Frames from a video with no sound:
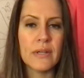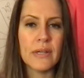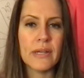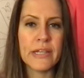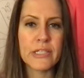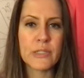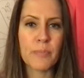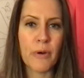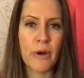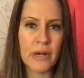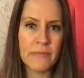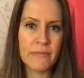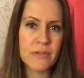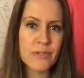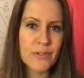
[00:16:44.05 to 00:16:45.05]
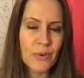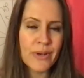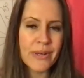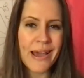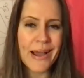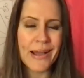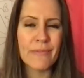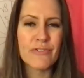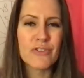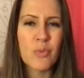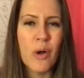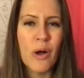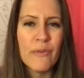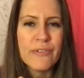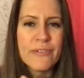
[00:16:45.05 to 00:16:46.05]
It's part of a zodiac of
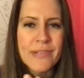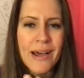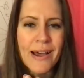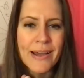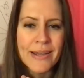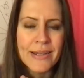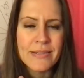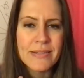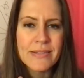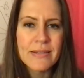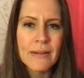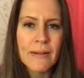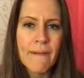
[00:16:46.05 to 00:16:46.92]
12 signs.